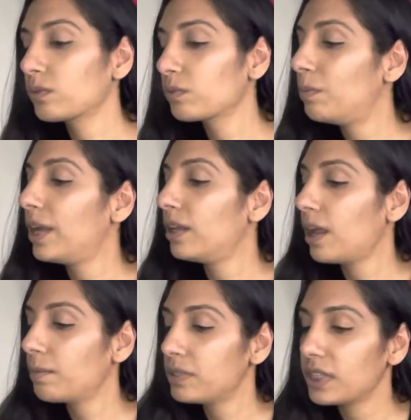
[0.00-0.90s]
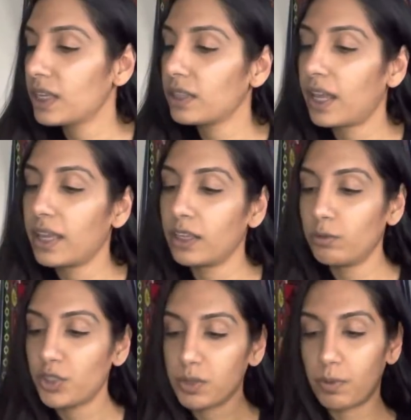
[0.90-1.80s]
but I'm seeing like you
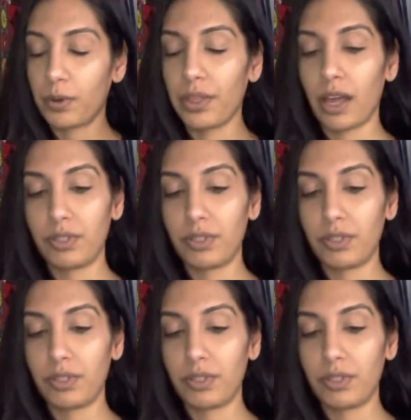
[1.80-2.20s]
just both have